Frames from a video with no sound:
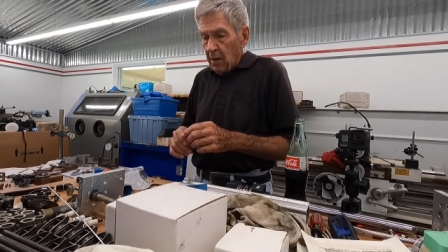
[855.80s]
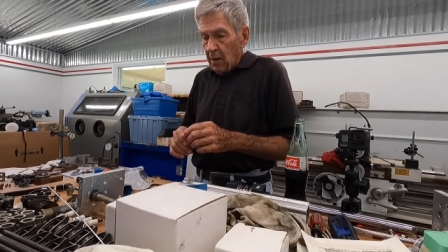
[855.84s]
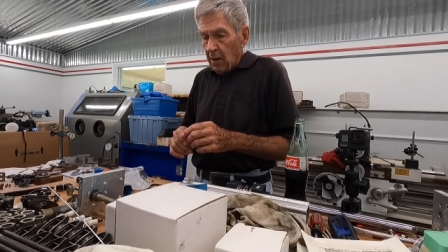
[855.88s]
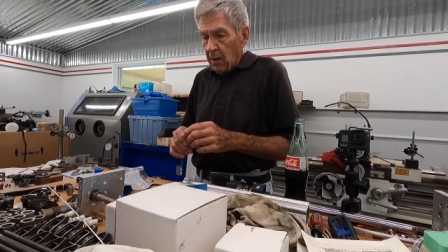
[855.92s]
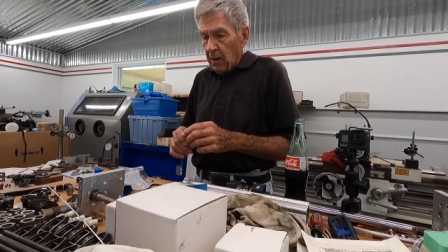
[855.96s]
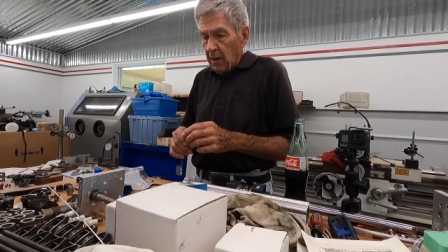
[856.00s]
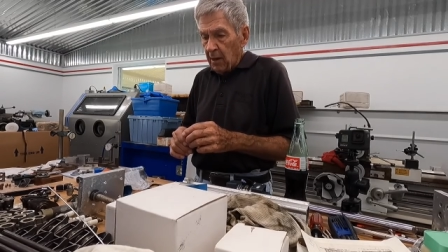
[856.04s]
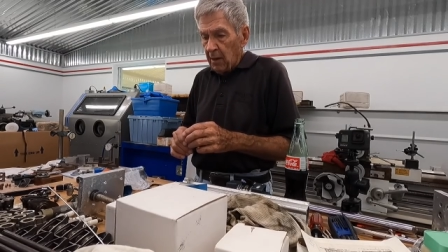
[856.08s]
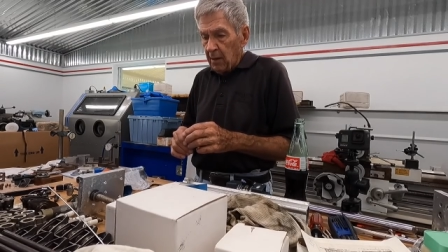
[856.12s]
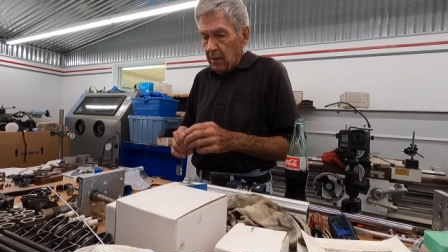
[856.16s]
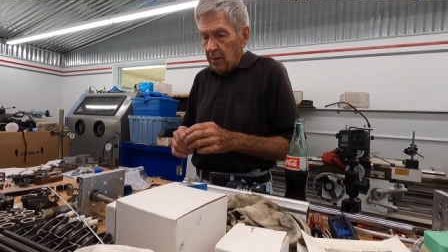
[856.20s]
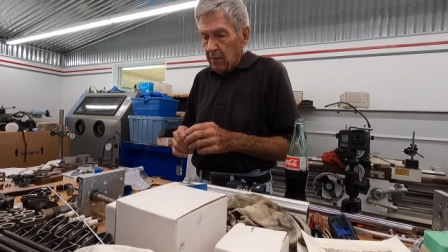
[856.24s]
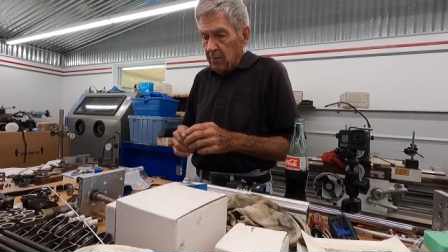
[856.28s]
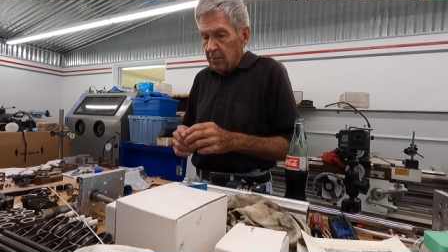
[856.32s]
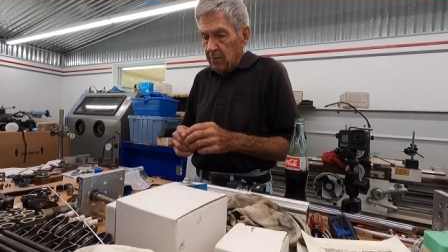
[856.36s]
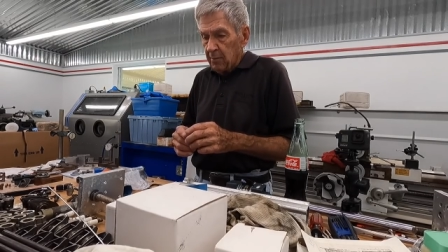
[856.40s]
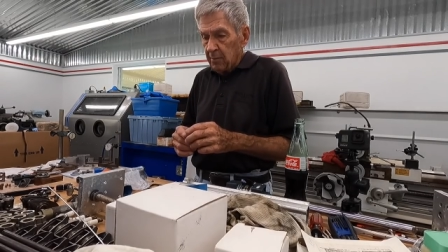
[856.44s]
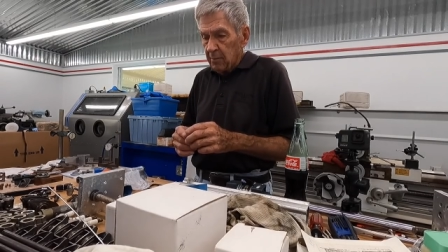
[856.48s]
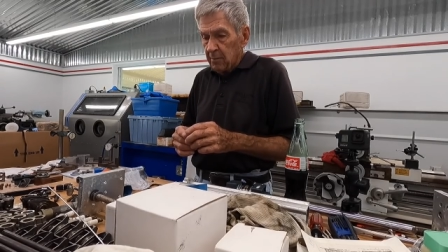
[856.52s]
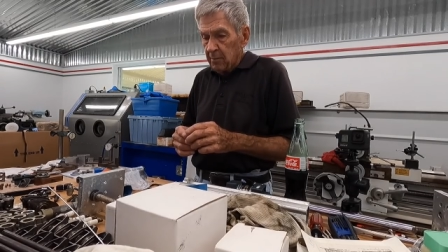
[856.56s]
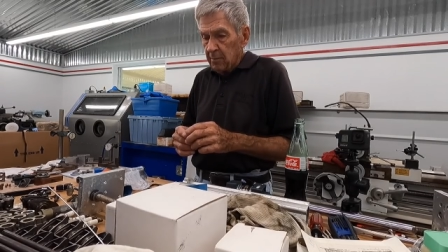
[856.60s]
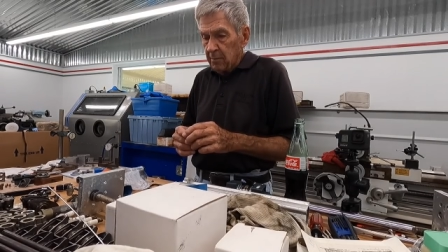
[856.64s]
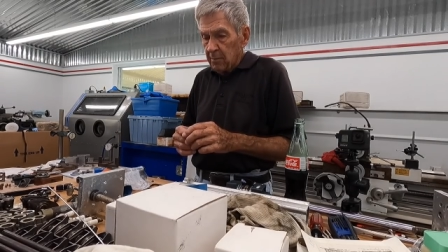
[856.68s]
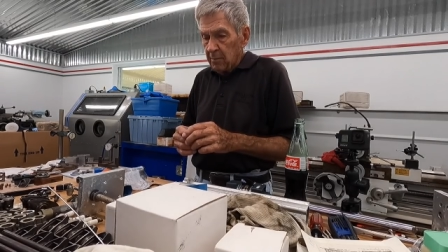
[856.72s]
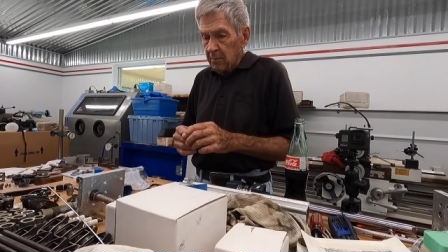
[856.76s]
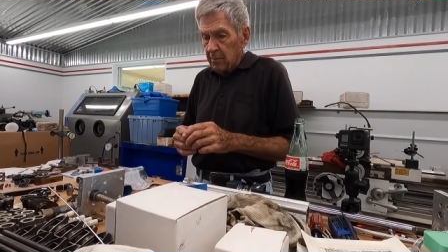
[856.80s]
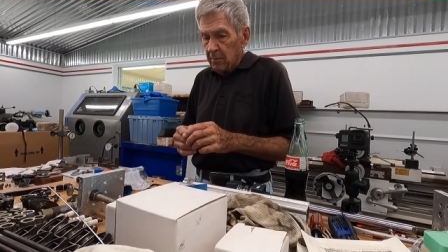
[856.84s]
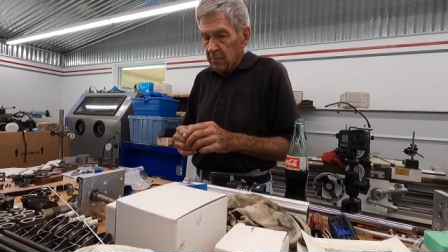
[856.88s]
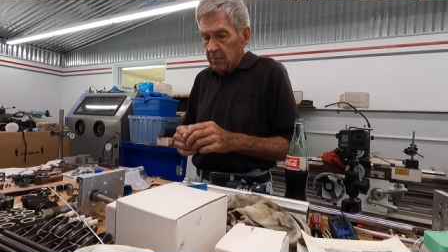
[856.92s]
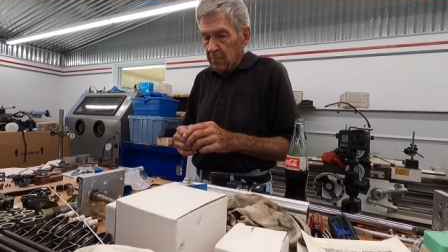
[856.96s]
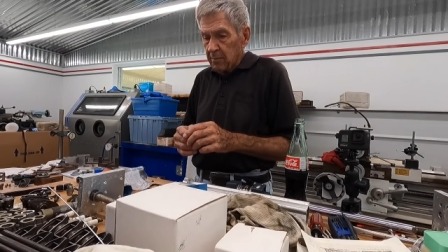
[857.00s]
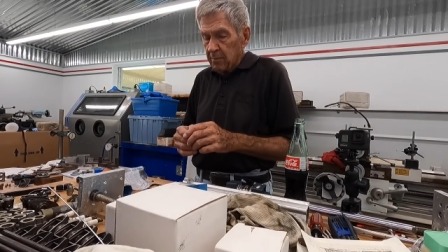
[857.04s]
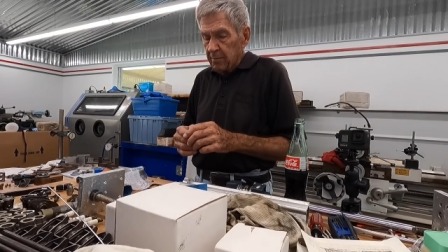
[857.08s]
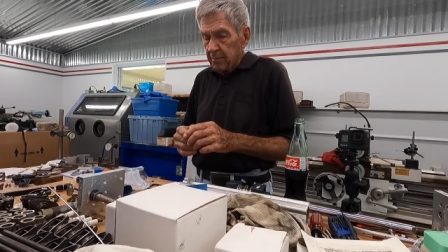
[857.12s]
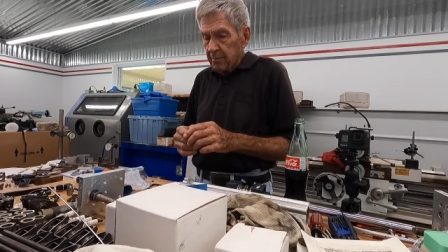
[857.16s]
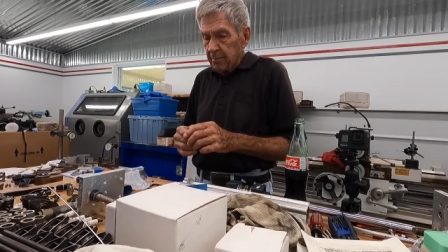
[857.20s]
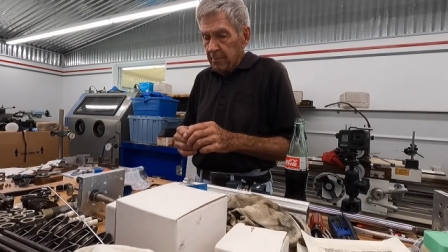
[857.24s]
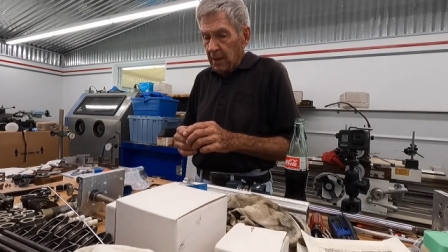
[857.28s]
a
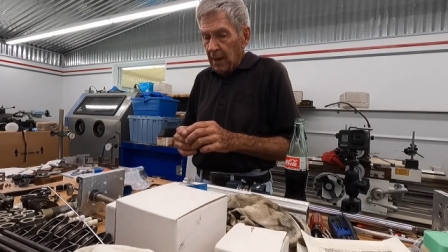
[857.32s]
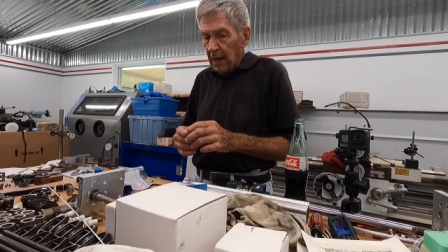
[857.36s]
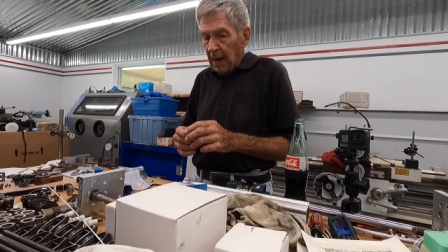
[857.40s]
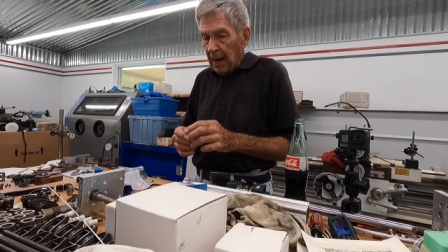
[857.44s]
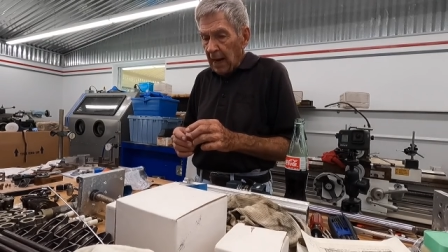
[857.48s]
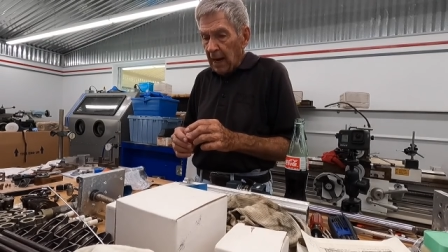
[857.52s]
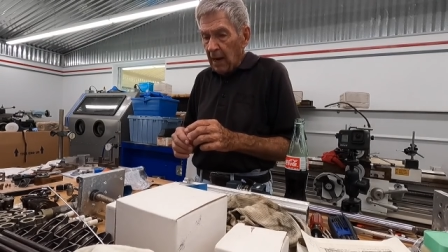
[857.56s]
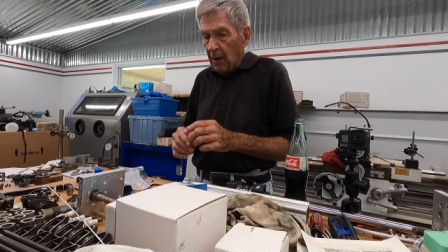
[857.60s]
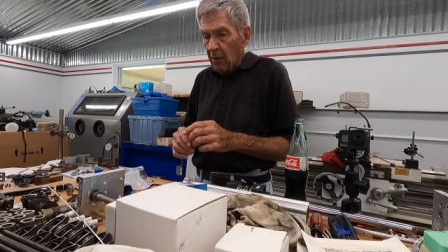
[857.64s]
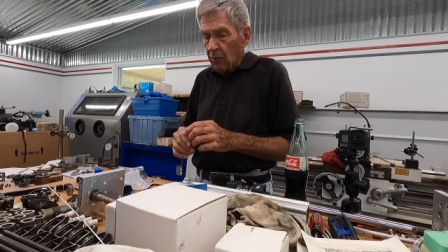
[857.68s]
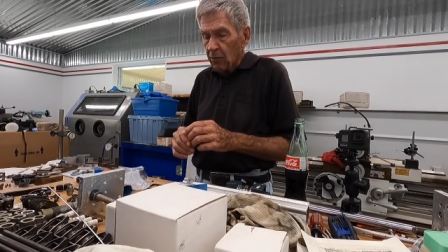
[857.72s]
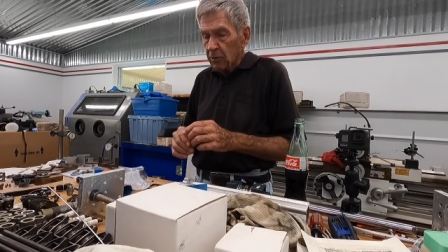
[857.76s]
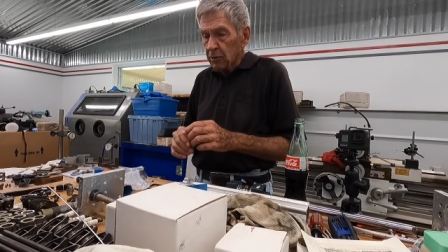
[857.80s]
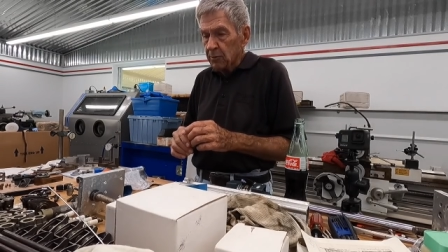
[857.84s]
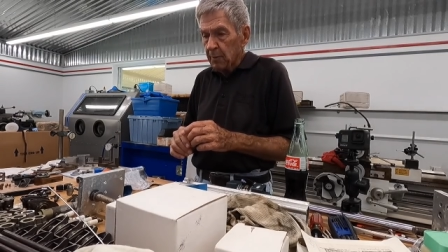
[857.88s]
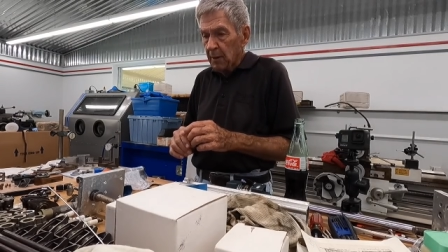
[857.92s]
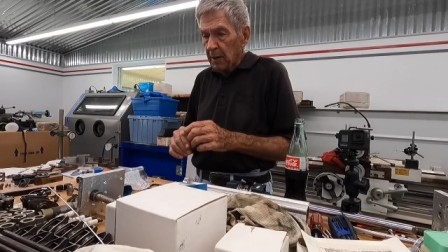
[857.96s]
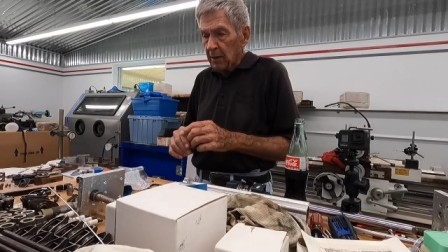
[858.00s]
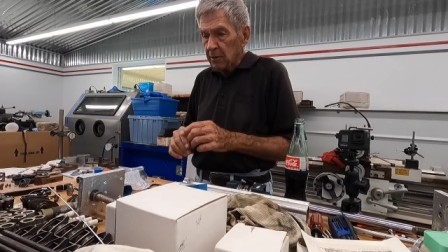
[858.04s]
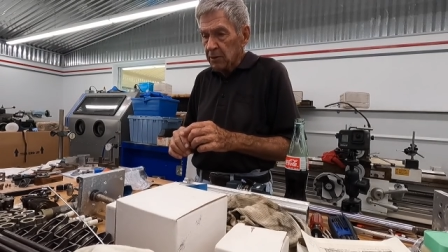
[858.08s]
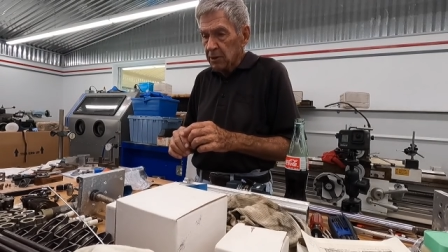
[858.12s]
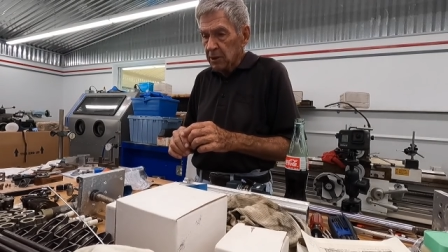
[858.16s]
high horsepower